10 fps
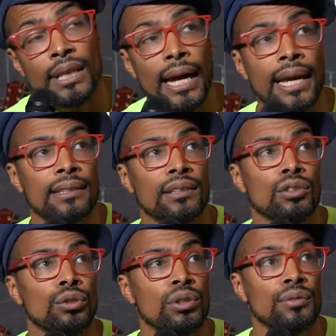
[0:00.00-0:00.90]
I guess that's
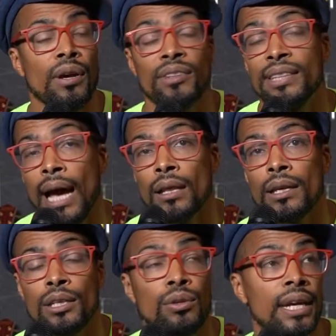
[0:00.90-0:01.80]
cool if you have a
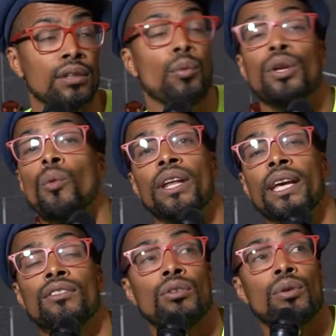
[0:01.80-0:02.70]
talent and you get to where you want to
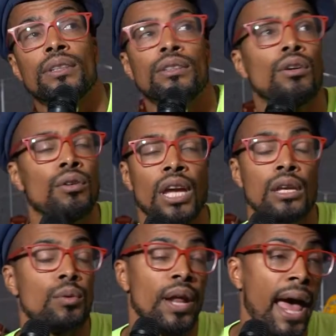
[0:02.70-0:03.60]
get to, and you're okay.
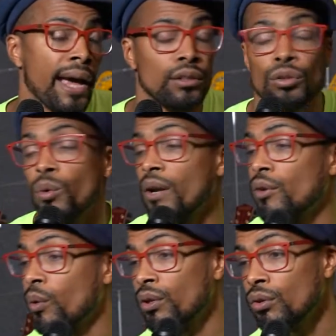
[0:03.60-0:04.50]
You want to act and do whatever
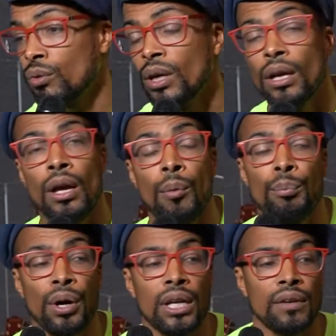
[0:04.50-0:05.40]
you want to do,
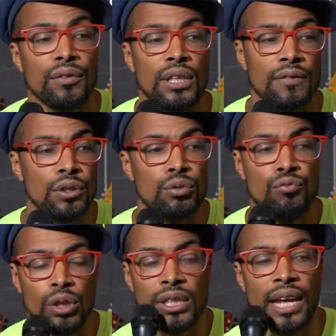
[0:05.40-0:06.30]
but if you're
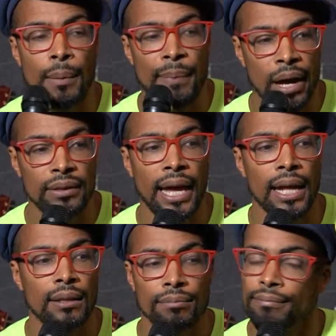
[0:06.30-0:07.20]
really not about
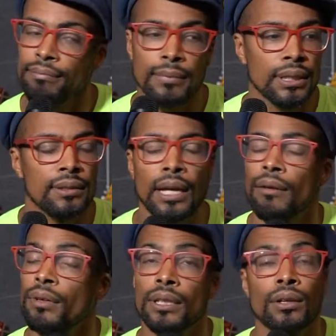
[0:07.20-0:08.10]
that, it's
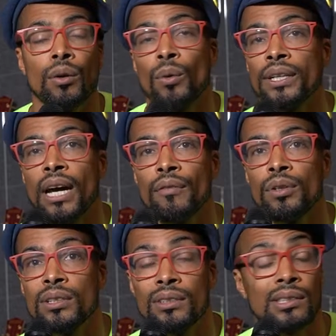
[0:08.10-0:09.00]
not really going to work out for
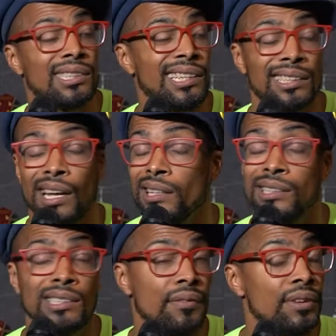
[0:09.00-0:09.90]
you, because this
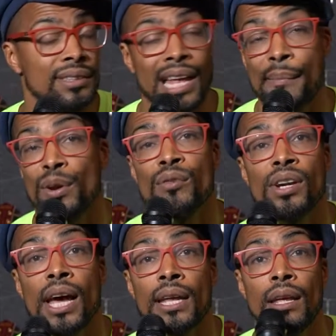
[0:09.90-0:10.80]
stuff doesn't happen
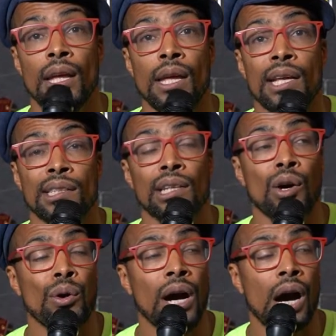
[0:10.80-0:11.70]
overnight.
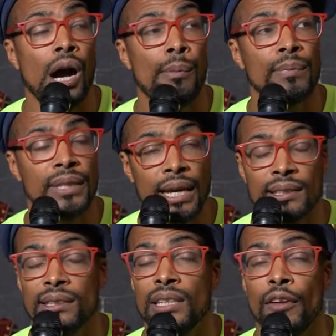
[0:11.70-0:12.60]
So
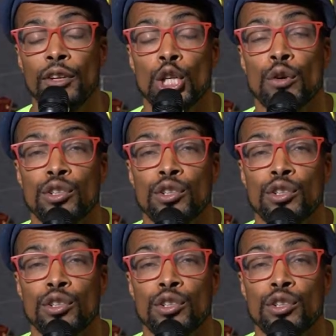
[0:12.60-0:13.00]
yes, it's definitely your